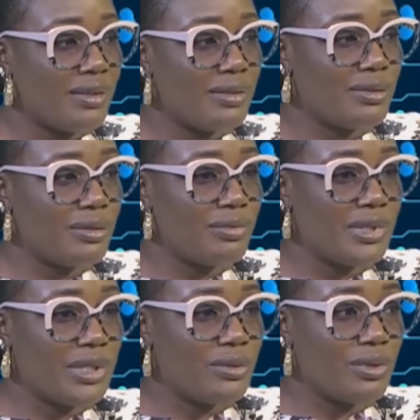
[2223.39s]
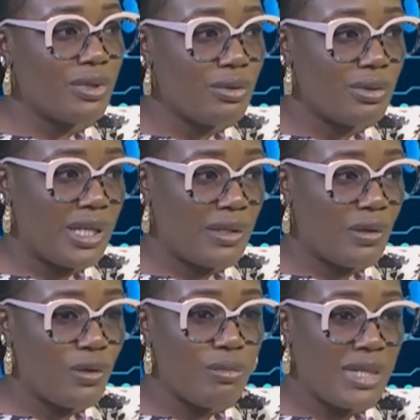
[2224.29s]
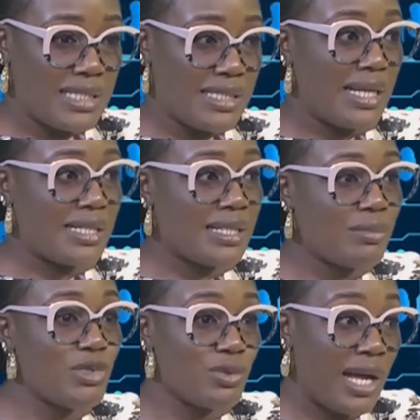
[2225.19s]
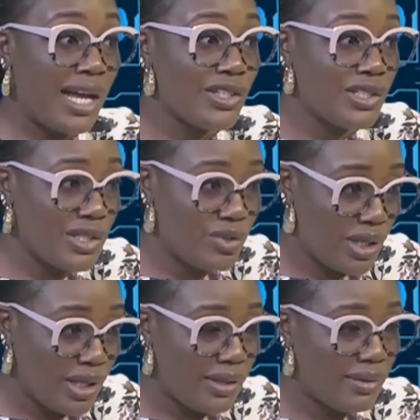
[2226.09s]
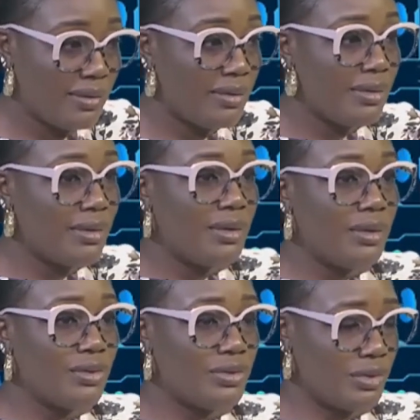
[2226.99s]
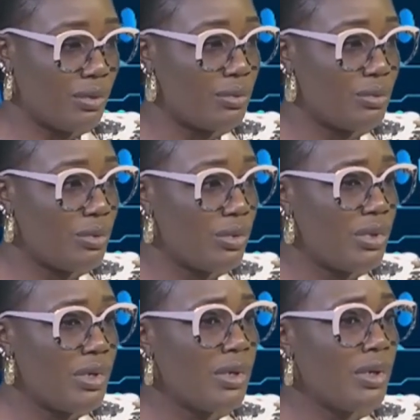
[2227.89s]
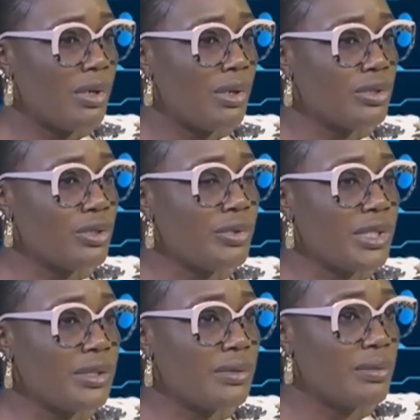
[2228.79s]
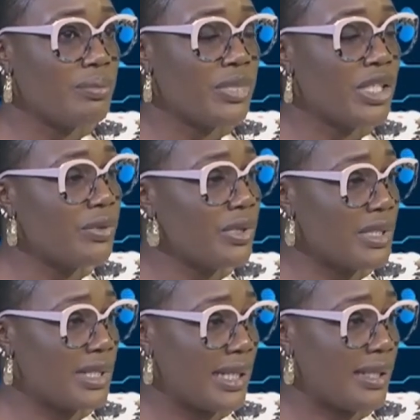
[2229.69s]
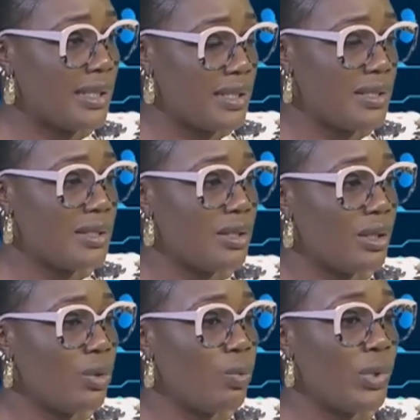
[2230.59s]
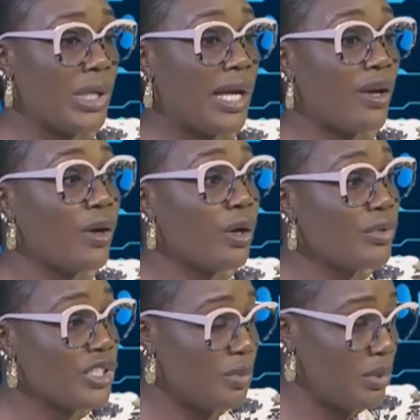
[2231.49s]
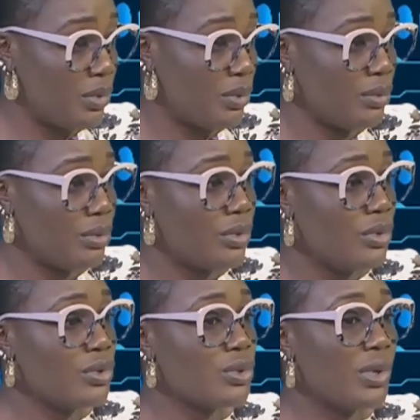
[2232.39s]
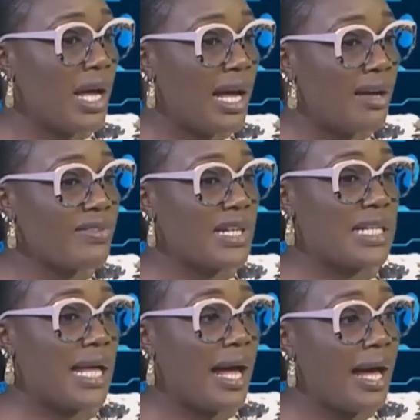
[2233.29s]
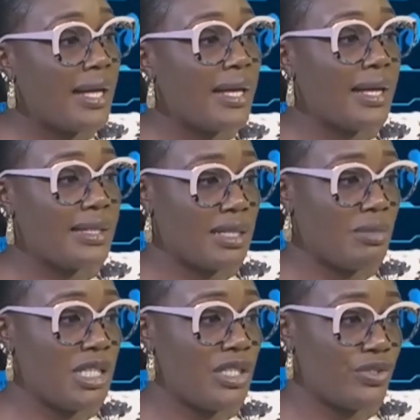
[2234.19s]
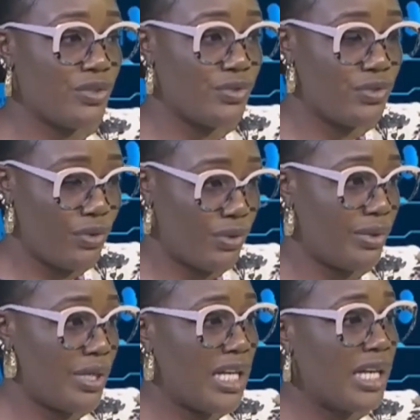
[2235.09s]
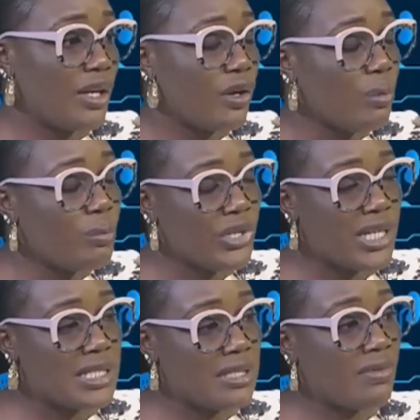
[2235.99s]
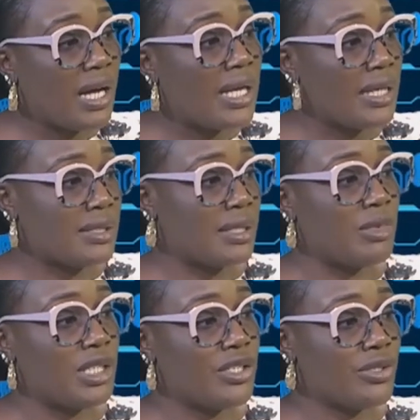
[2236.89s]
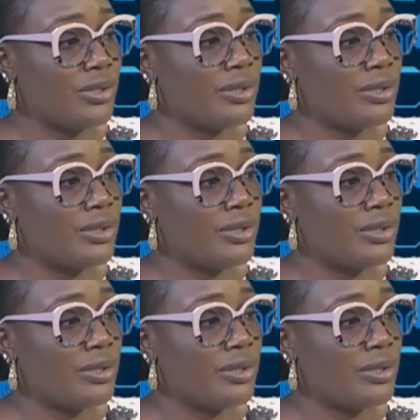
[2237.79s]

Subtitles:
You really do not know that glaucoma is there except you actually check. So during periods like this, we encourage people to have an eye examination done, a comprehensive eye examination.